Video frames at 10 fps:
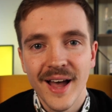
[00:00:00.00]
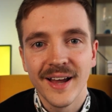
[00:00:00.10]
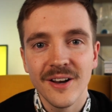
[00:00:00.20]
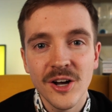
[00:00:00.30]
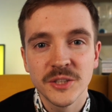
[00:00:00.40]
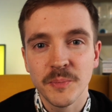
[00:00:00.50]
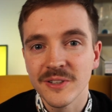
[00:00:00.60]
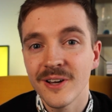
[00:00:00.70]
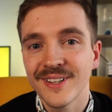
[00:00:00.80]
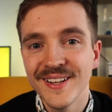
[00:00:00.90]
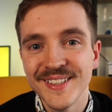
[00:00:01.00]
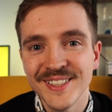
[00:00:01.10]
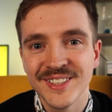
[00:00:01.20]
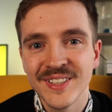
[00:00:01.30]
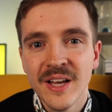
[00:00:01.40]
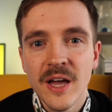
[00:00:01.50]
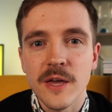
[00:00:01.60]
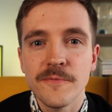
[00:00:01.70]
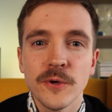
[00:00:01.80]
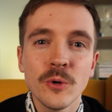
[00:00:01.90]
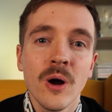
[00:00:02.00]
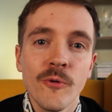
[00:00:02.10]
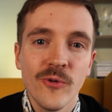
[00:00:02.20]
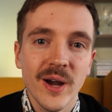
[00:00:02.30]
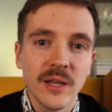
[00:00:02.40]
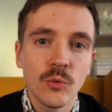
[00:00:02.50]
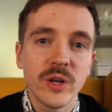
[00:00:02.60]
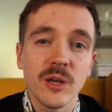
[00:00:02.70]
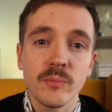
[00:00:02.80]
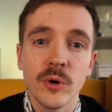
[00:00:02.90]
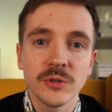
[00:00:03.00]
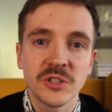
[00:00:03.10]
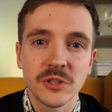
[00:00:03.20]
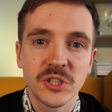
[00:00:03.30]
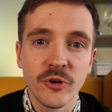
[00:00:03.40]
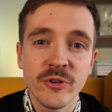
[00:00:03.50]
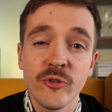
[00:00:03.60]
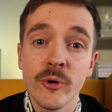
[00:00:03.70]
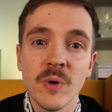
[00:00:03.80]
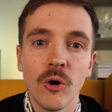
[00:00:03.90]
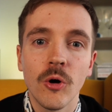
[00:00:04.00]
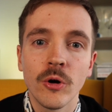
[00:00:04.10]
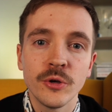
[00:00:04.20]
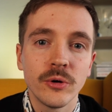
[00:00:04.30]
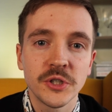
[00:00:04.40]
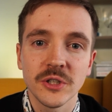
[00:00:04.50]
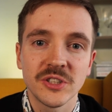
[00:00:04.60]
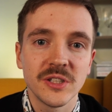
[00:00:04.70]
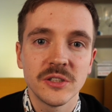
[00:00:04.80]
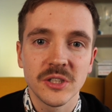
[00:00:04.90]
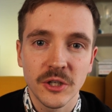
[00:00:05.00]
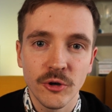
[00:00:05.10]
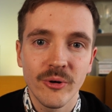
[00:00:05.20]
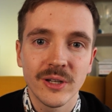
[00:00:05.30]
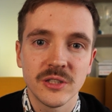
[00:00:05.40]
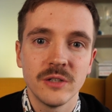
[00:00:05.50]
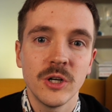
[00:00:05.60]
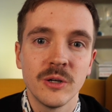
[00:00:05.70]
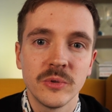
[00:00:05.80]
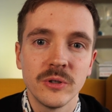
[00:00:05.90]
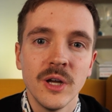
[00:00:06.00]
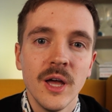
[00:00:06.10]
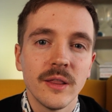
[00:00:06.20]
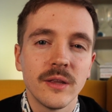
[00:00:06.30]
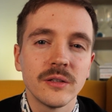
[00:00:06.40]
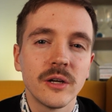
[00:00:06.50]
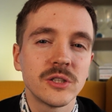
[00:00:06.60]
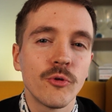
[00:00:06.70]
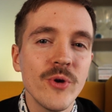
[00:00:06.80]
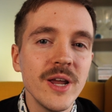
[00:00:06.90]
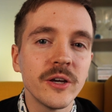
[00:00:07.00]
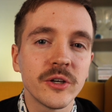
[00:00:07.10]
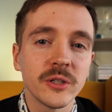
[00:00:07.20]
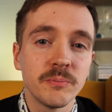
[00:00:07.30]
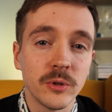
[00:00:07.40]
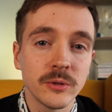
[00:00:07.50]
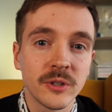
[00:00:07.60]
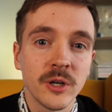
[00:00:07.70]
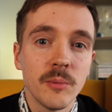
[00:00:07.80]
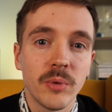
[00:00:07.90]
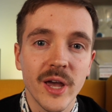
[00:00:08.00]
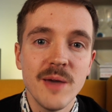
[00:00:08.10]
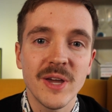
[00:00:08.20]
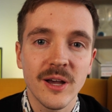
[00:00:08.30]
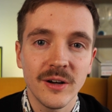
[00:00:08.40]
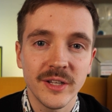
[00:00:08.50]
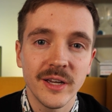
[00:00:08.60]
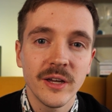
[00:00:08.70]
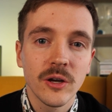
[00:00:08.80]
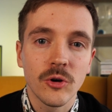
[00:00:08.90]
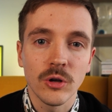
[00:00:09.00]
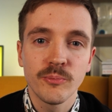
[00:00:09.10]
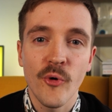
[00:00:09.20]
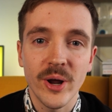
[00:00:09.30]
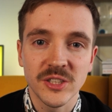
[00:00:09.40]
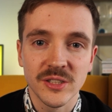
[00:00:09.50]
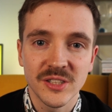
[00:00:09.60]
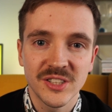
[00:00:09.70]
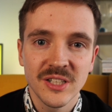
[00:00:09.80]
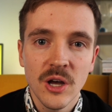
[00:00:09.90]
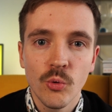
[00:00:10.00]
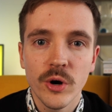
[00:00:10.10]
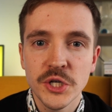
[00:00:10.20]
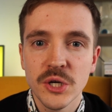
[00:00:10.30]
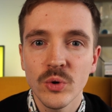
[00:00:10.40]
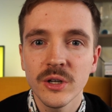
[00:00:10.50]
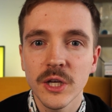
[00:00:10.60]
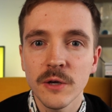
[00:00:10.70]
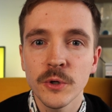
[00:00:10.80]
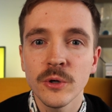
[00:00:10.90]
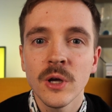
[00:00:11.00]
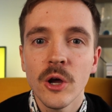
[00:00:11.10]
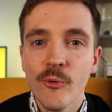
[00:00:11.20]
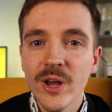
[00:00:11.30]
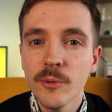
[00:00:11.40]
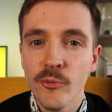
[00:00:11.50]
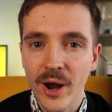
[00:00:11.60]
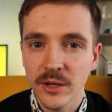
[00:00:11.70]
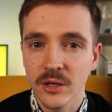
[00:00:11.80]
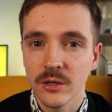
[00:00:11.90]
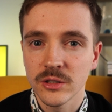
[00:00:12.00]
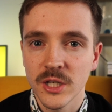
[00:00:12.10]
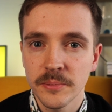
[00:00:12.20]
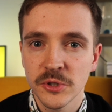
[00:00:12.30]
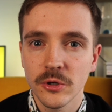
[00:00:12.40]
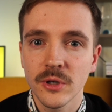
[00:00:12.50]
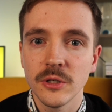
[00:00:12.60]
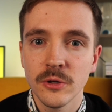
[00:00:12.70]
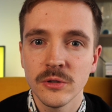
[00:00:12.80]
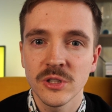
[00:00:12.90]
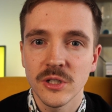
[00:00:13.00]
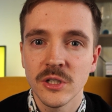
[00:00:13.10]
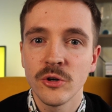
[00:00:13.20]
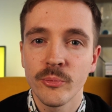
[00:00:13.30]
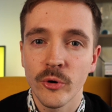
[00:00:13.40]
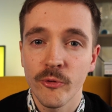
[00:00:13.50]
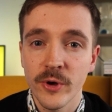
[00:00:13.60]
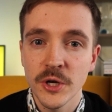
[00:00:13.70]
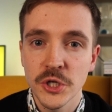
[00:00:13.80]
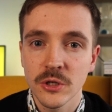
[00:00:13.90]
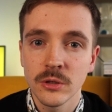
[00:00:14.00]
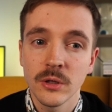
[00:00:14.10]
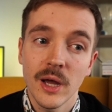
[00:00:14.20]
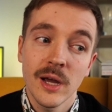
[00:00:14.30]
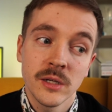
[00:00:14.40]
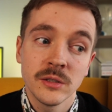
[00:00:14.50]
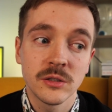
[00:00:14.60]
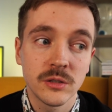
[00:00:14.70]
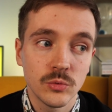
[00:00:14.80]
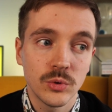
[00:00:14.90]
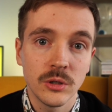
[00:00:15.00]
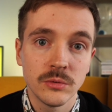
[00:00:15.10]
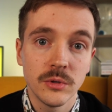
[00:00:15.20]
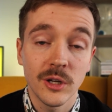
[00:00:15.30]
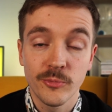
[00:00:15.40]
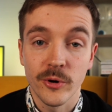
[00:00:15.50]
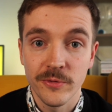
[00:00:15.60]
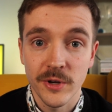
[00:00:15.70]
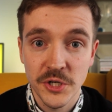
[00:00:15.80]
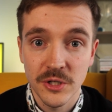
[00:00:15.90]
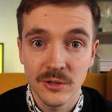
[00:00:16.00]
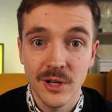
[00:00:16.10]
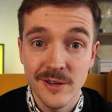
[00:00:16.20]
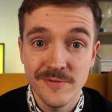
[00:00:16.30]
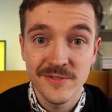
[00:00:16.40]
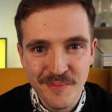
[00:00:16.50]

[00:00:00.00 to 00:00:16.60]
And last but not least, if you are fighting with imposter syndrome or you're just insecure as a developer, then there's a really good book by Amy Cuddy called Presence, where she will give you really practical tips you can use in your professional and, well, not professional life.